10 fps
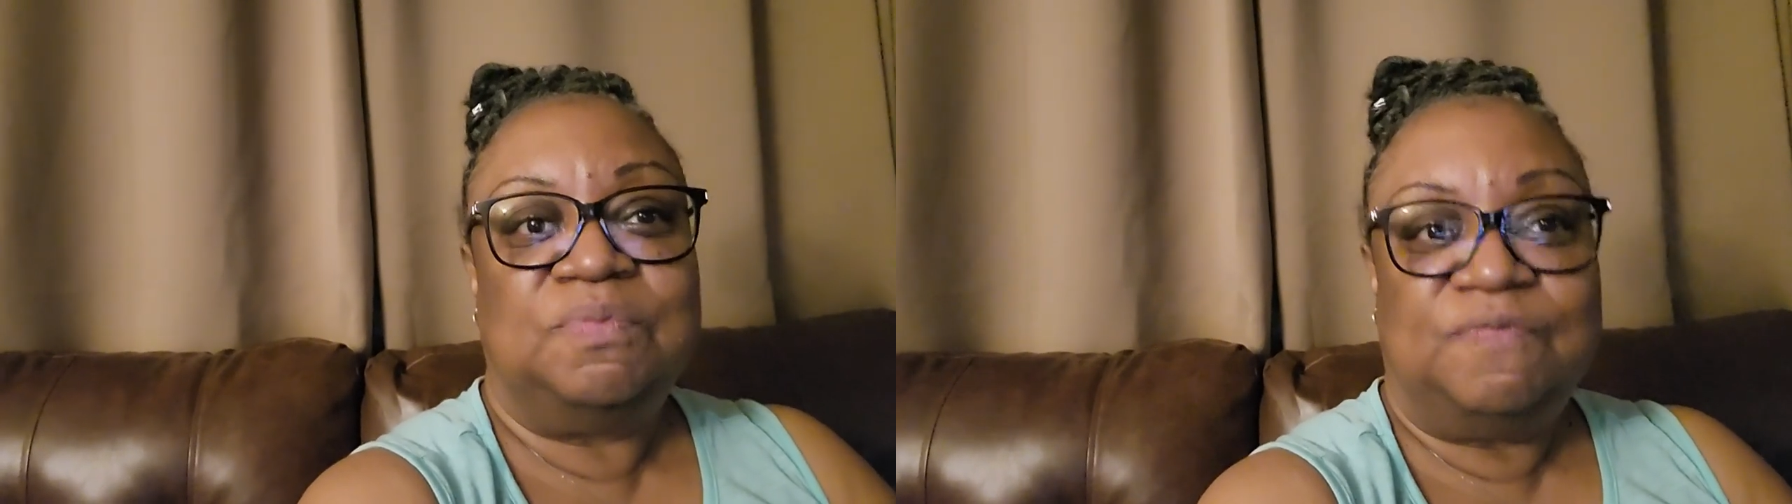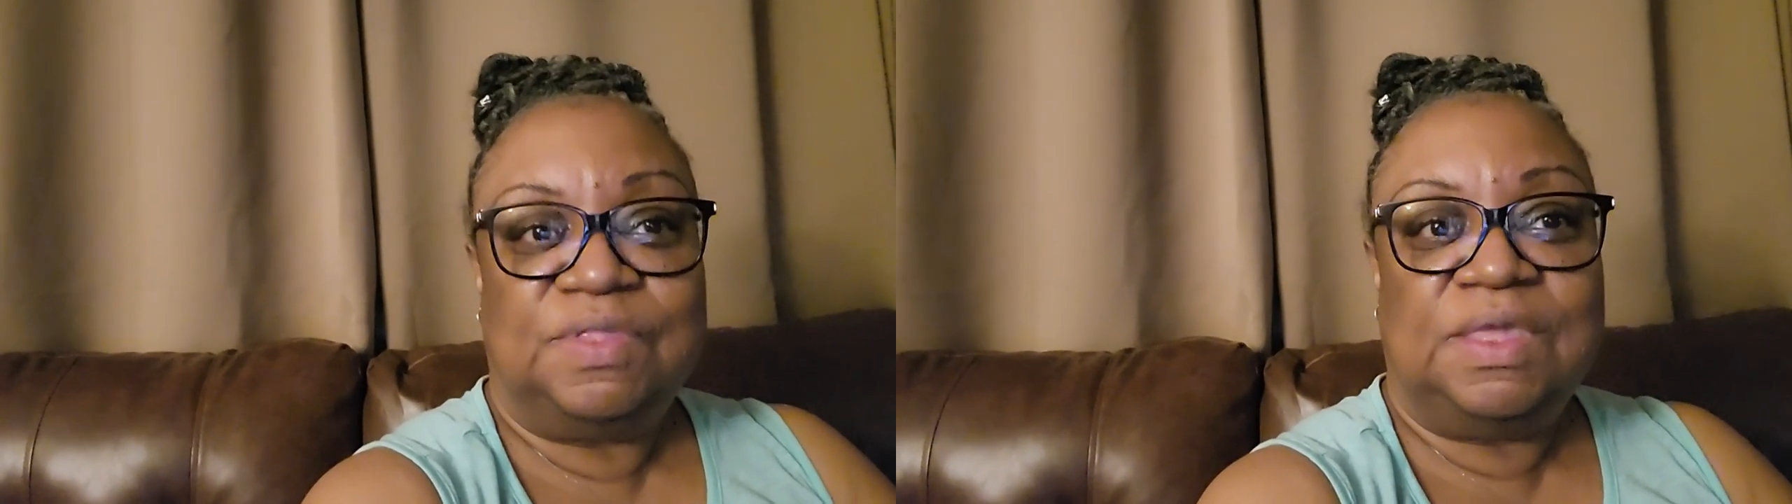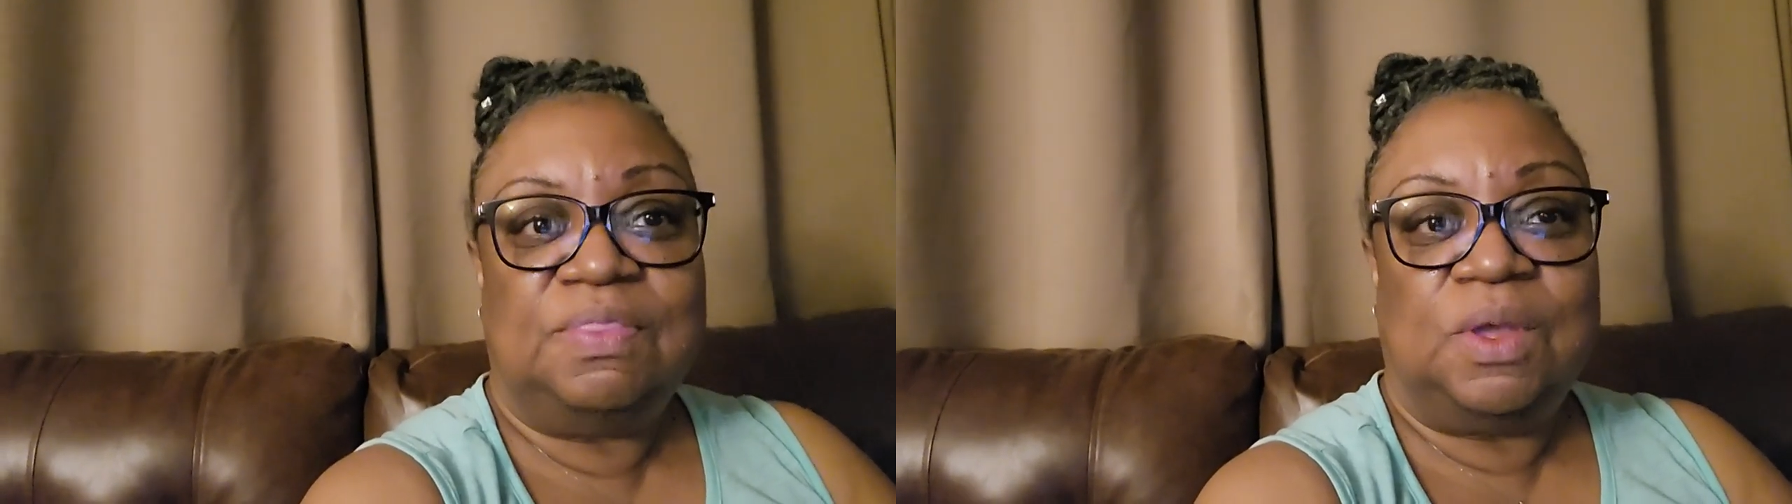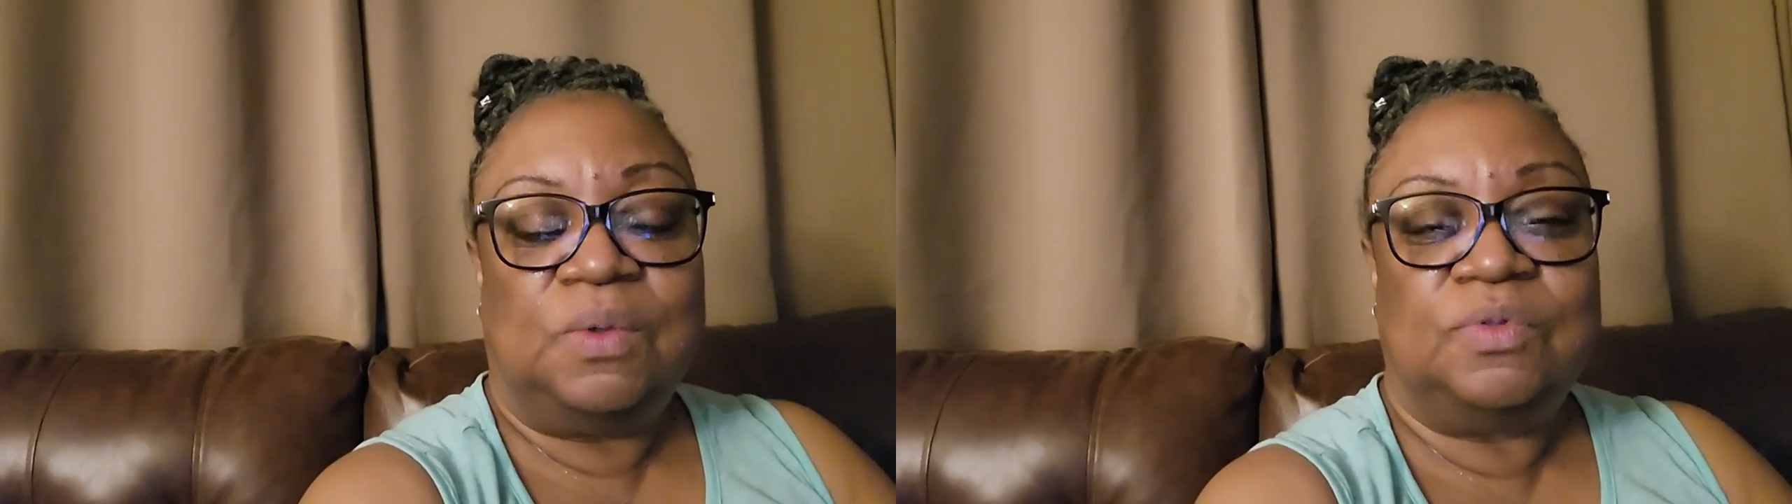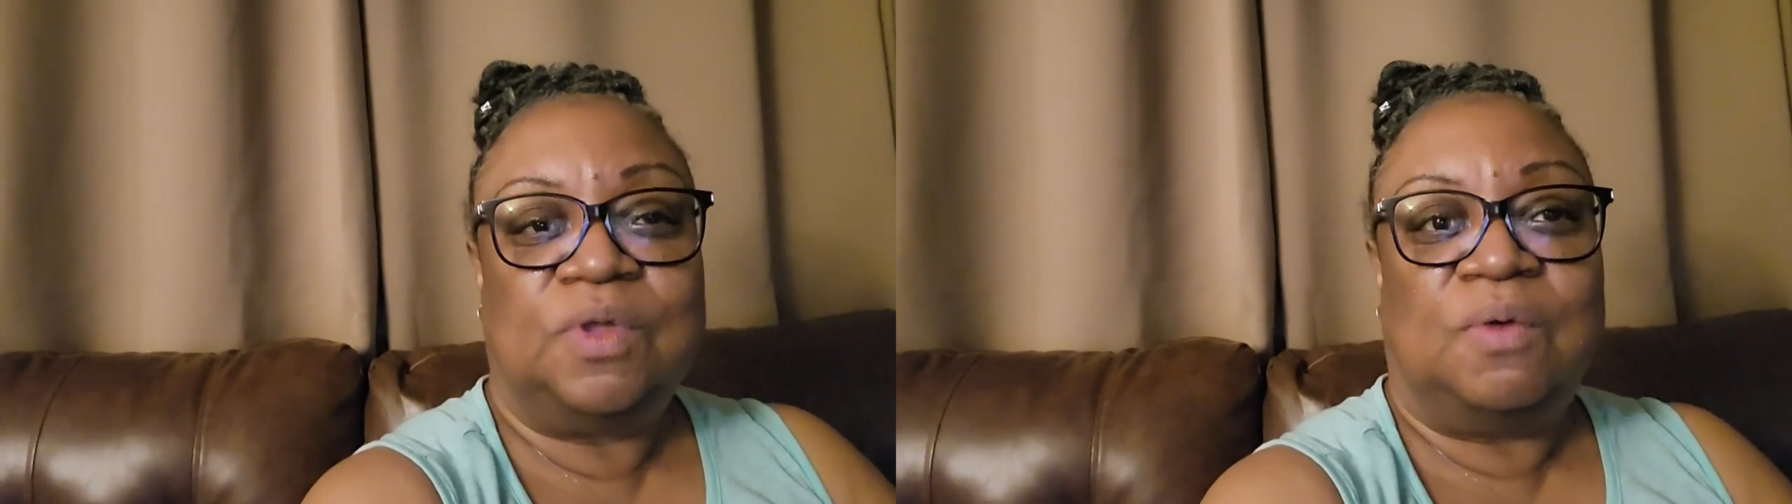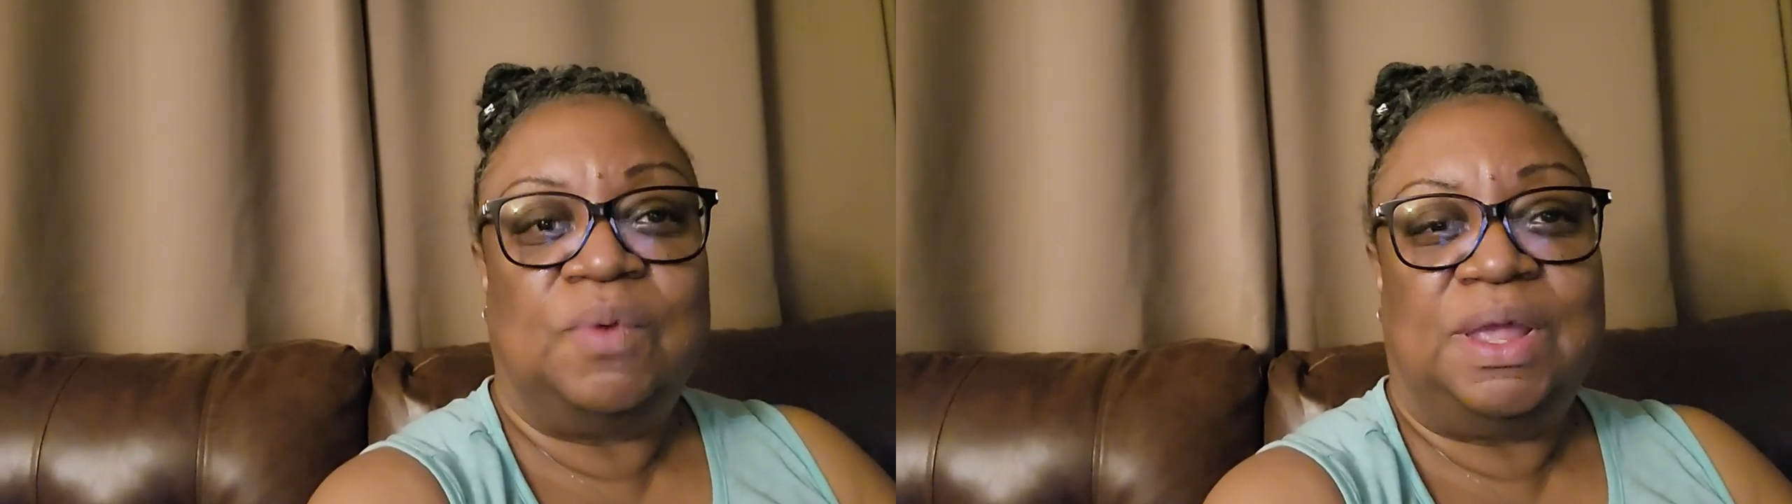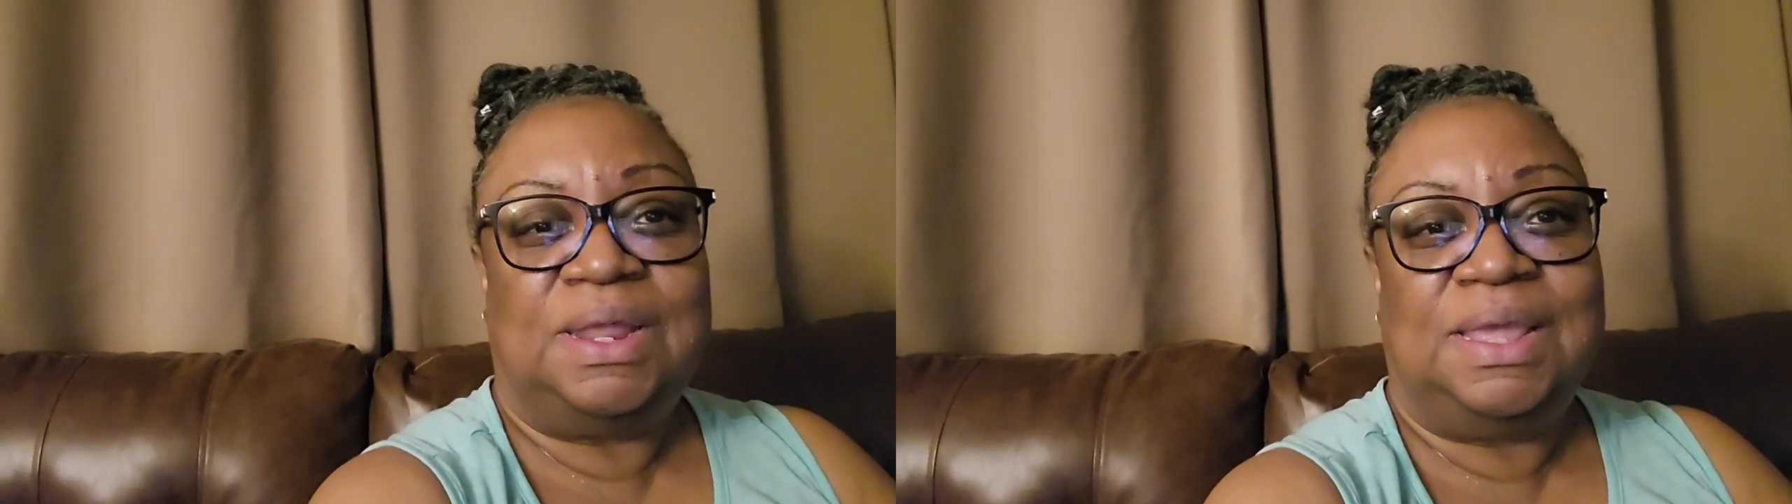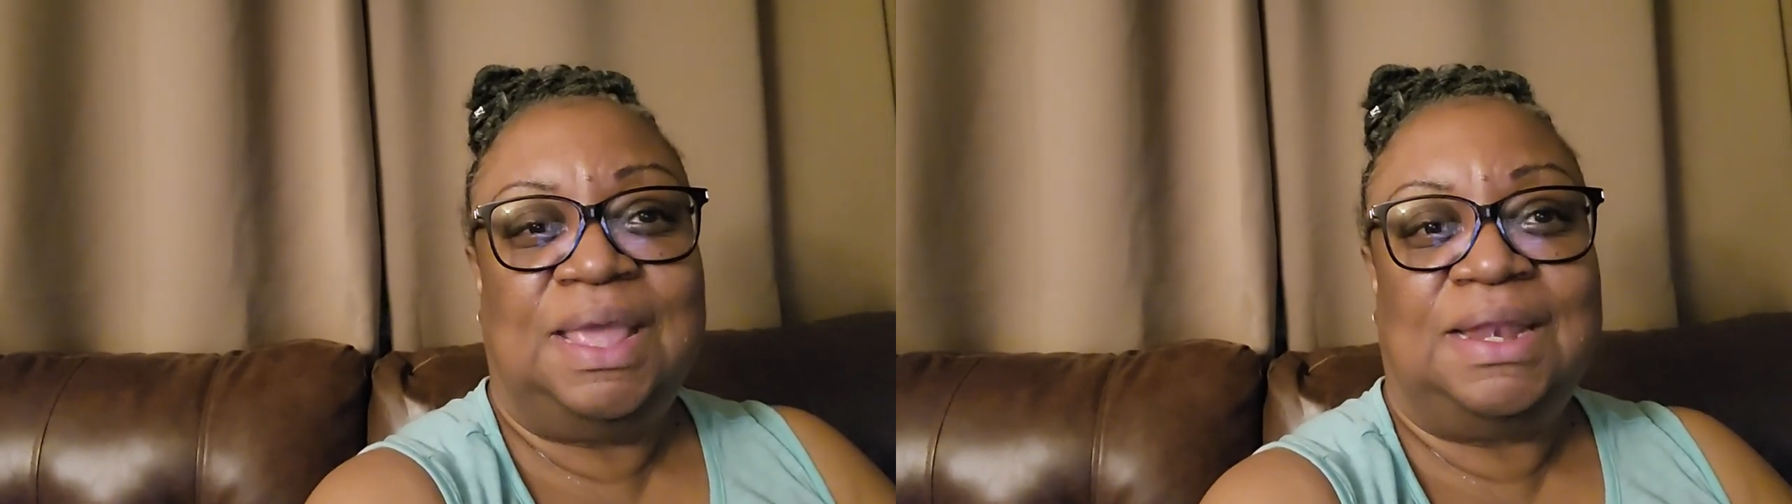seen those
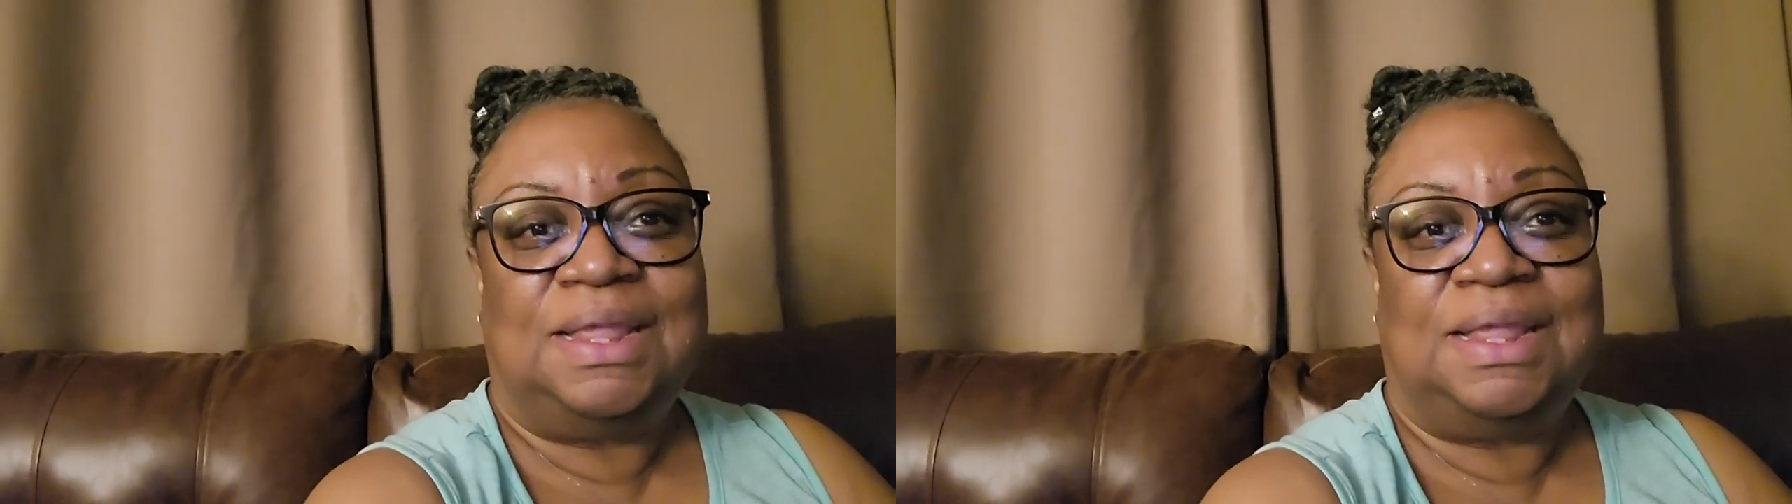already and